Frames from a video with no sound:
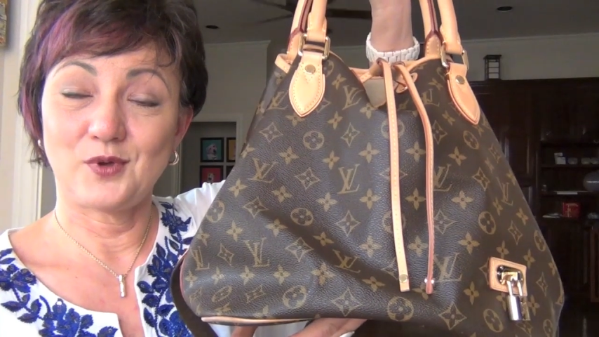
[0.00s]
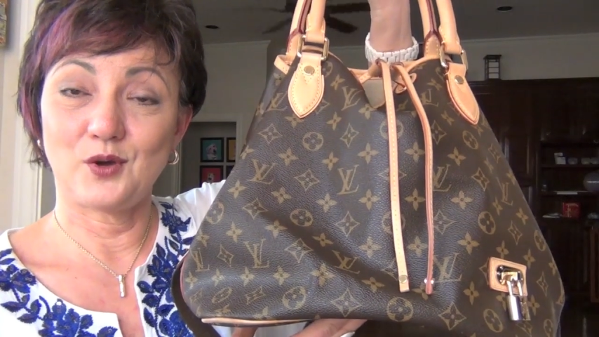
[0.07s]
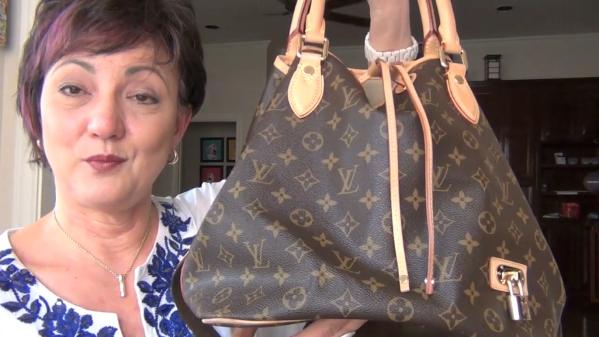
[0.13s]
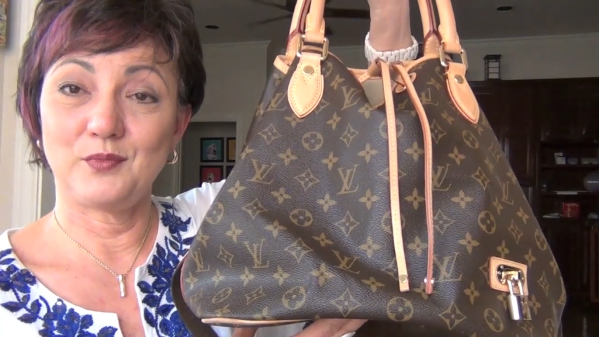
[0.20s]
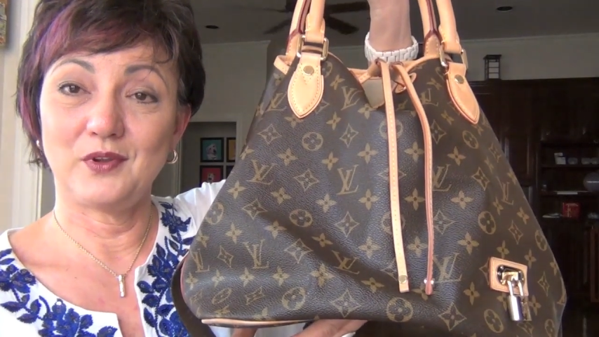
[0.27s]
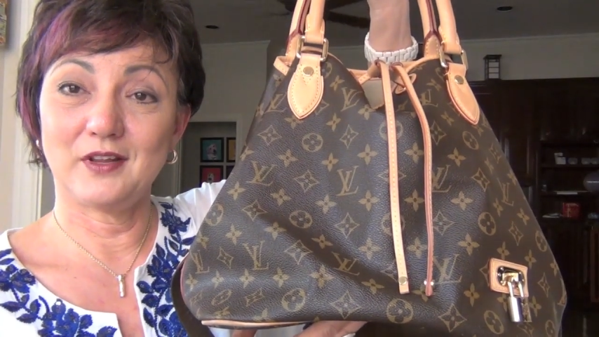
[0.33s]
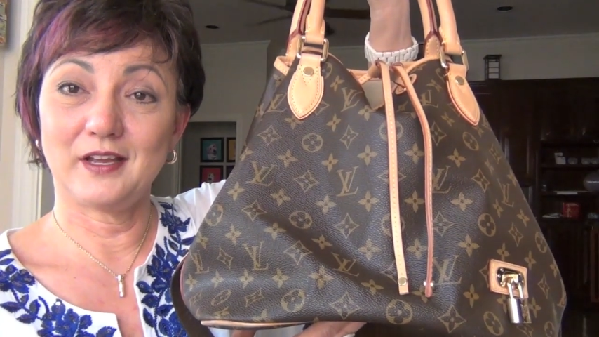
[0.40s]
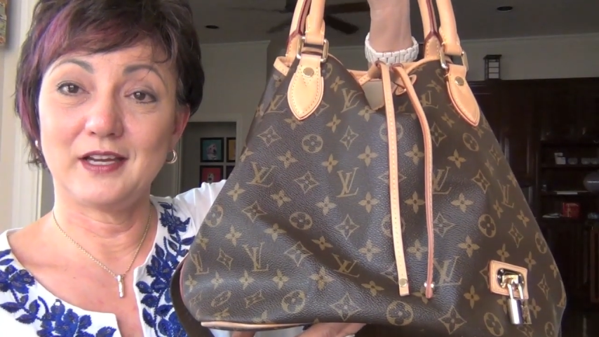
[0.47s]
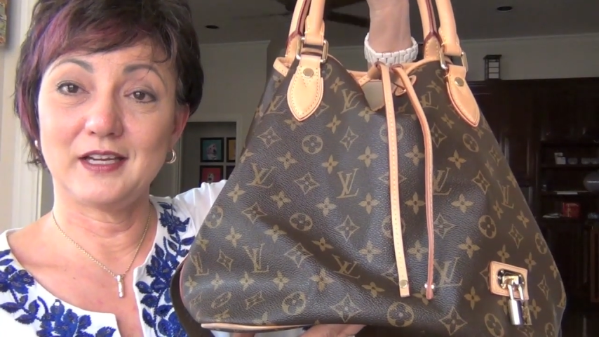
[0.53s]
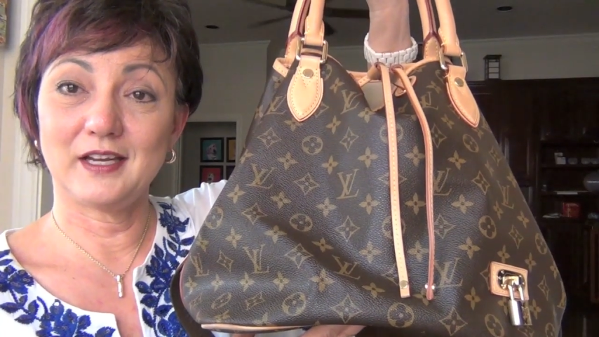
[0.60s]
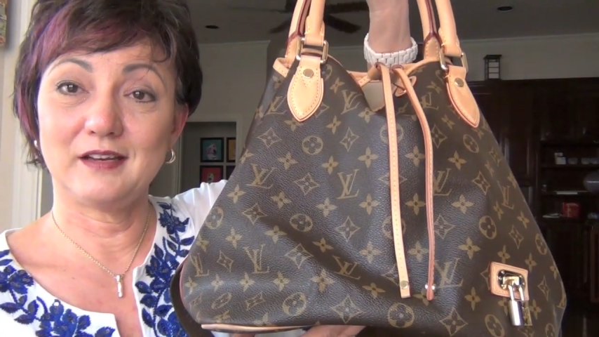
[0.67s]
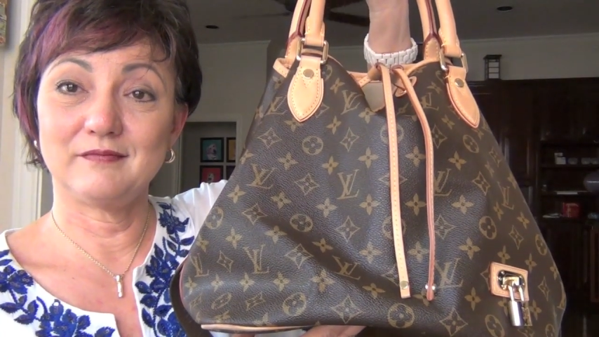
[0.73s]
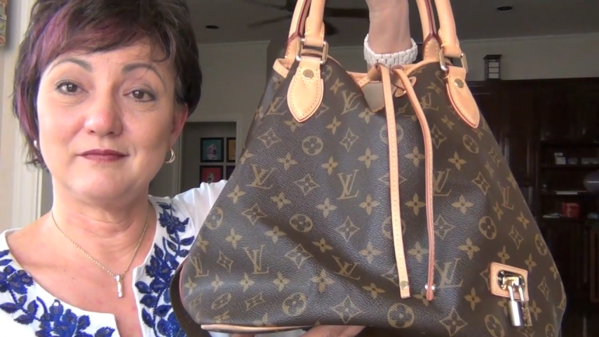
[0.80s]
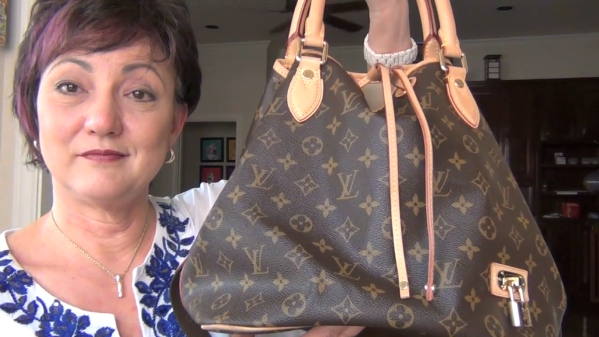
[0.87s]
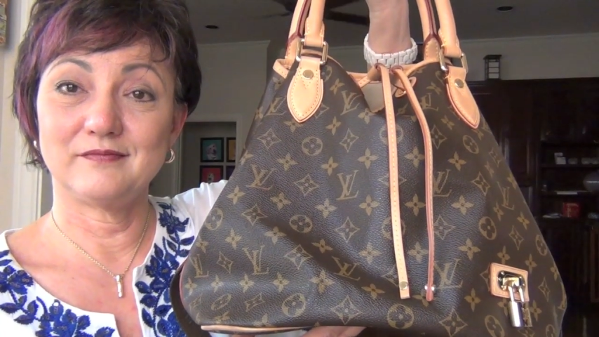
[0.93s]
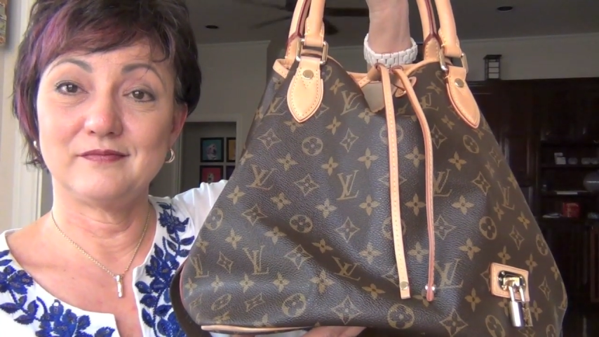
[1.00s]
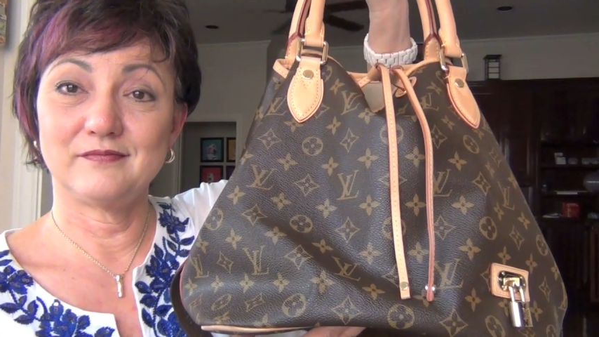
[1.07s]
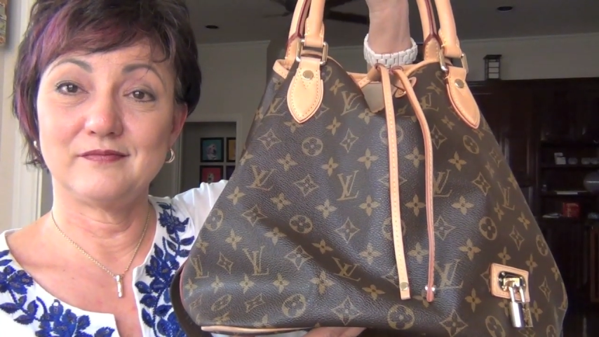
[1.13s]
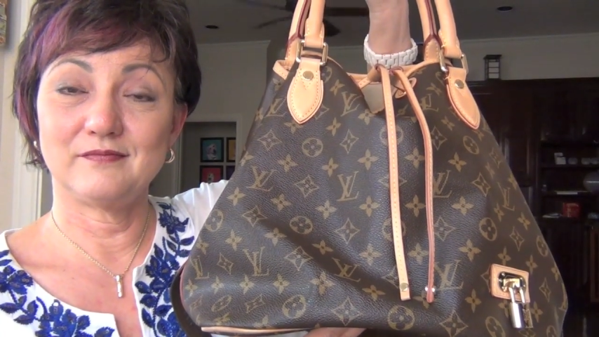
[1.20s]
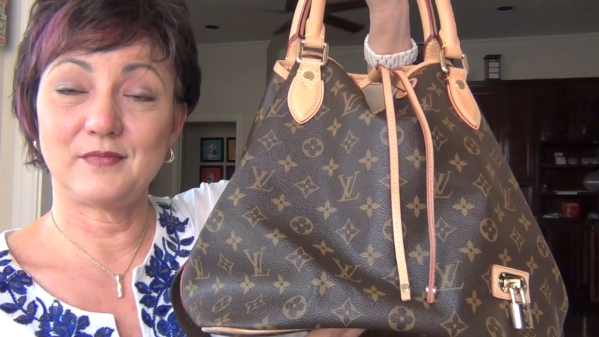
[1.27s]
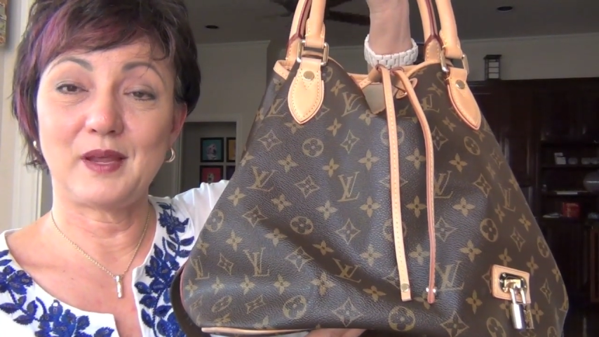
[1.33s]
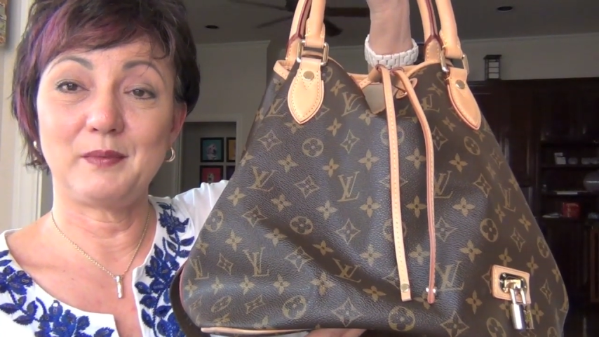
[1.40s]
Hope you like it.
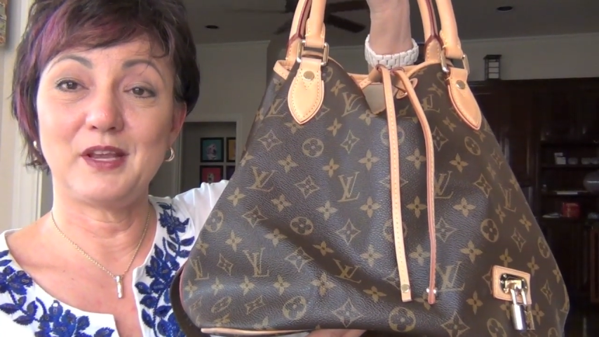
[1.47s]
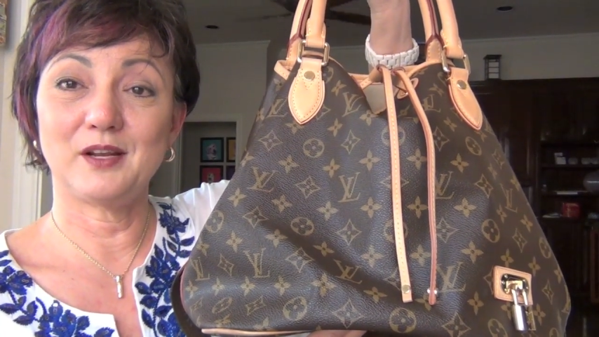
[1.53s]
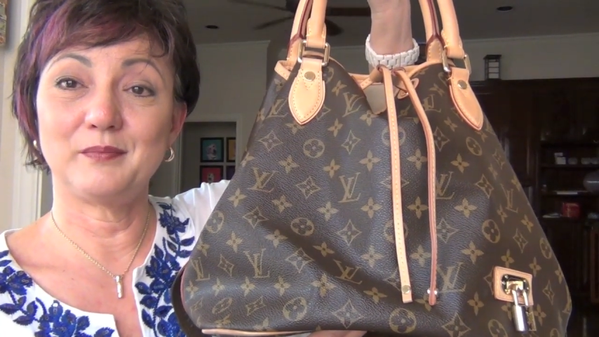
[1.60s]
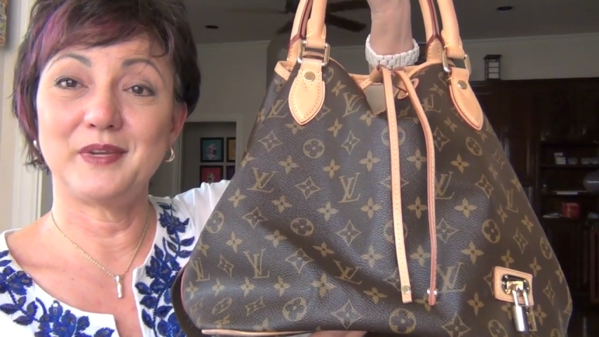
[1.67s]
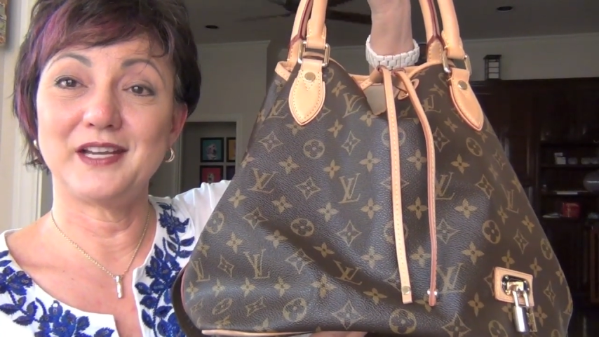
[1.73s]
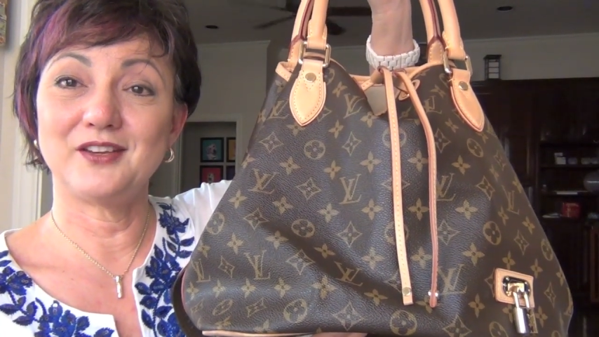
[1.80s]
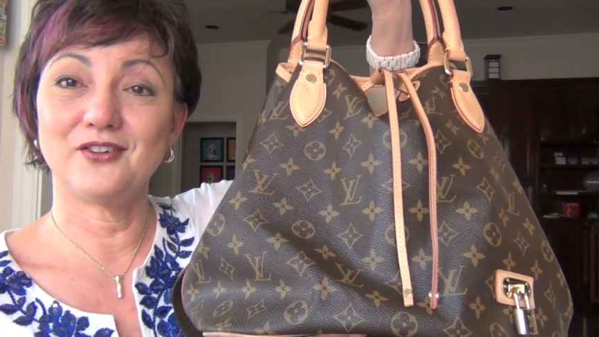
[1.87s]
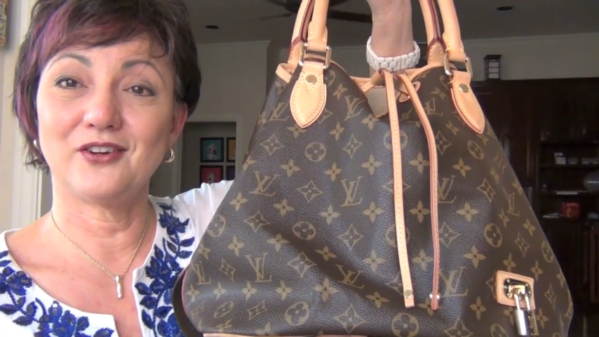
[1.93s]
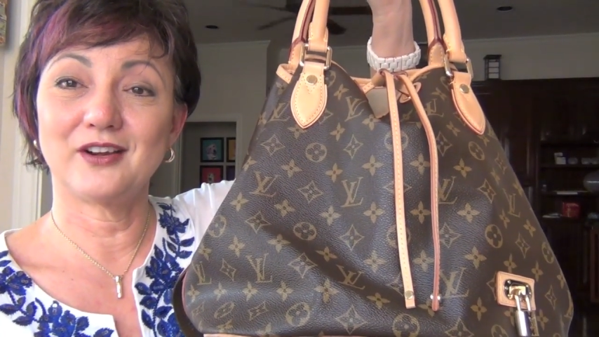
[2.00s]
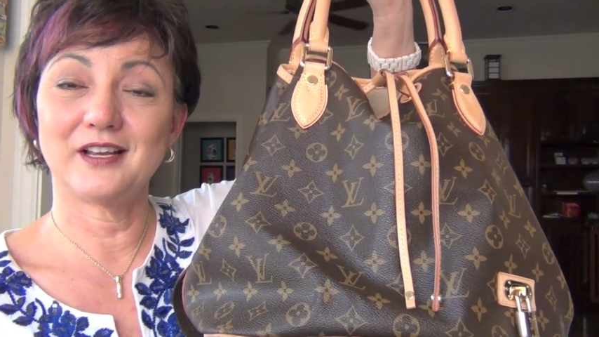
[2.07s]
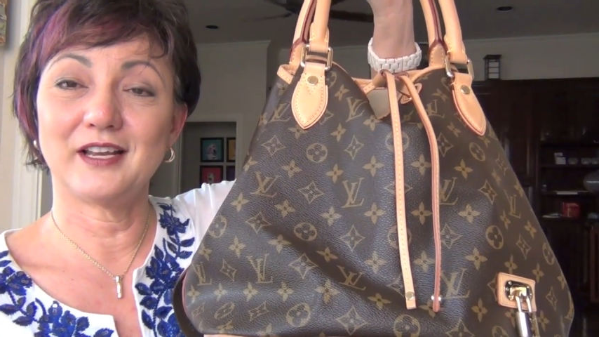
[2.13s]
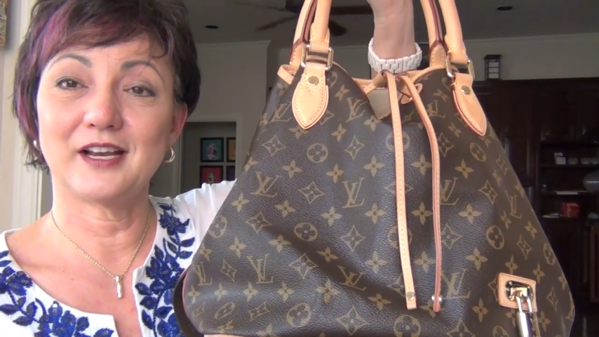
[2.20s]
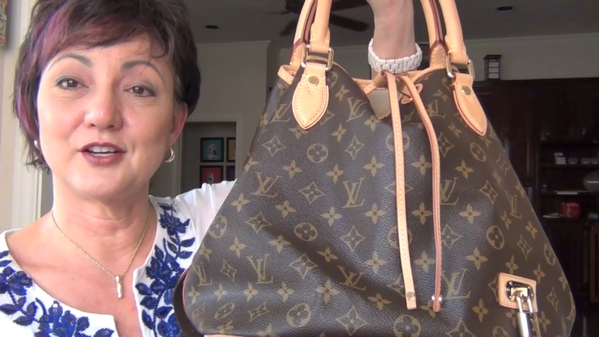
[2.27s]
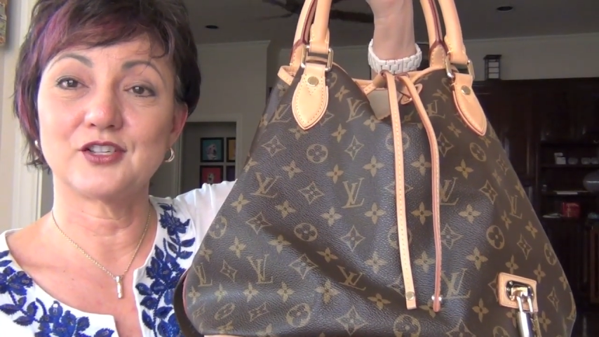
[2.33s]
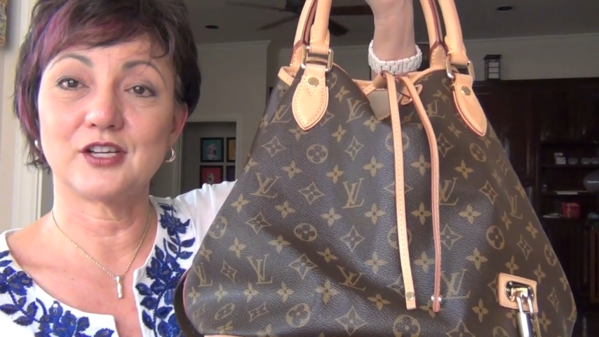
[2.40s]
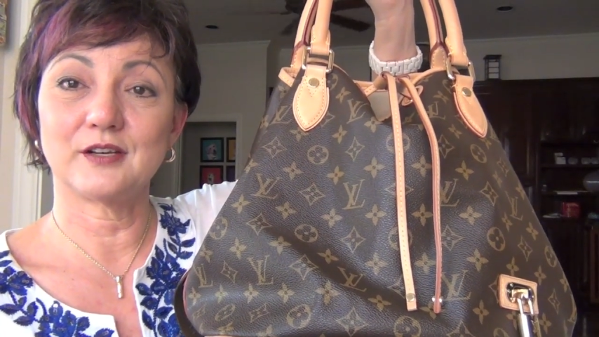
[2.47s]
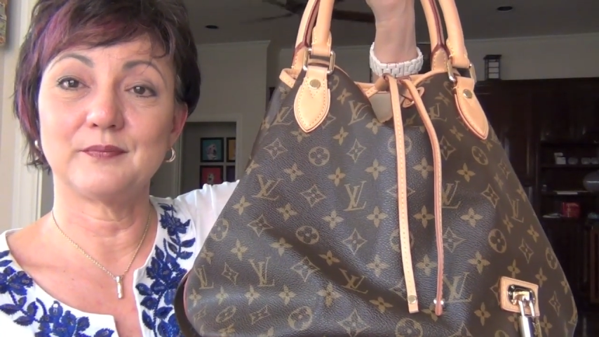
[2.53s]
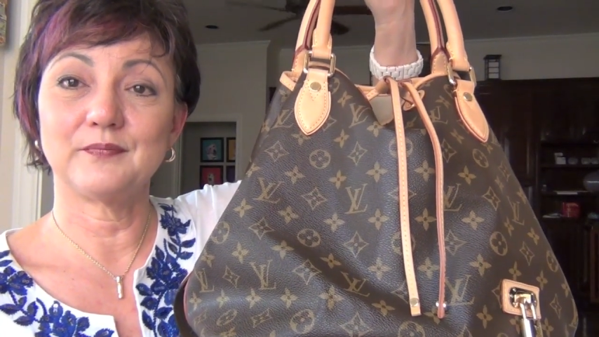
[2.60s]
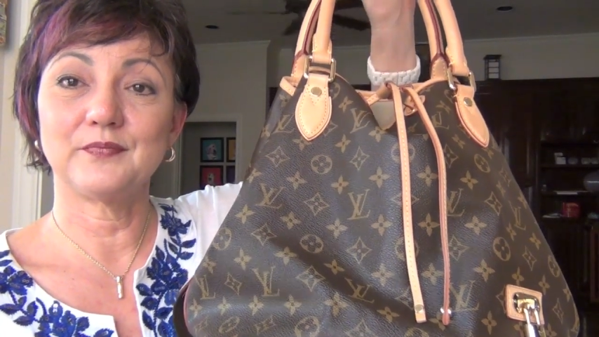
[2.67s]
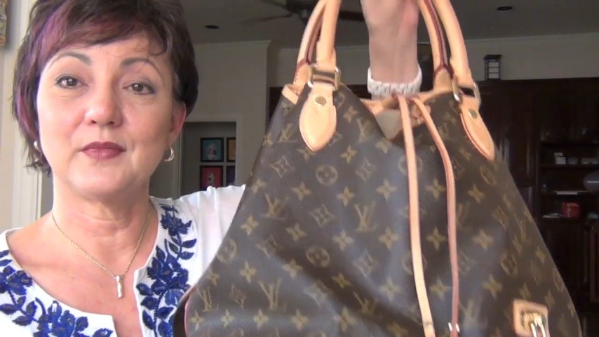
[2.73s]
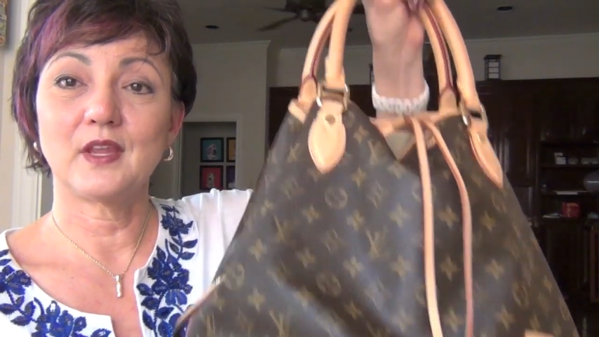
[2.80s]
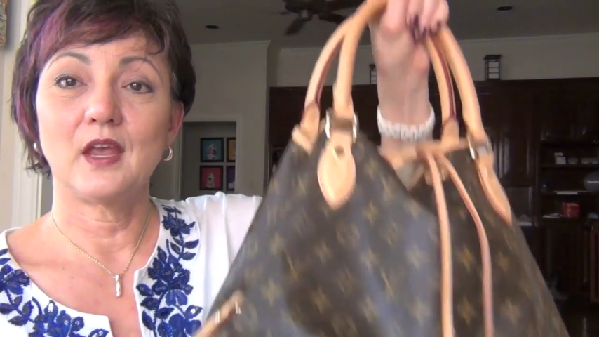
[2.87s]
Maybe it'll be in your collection.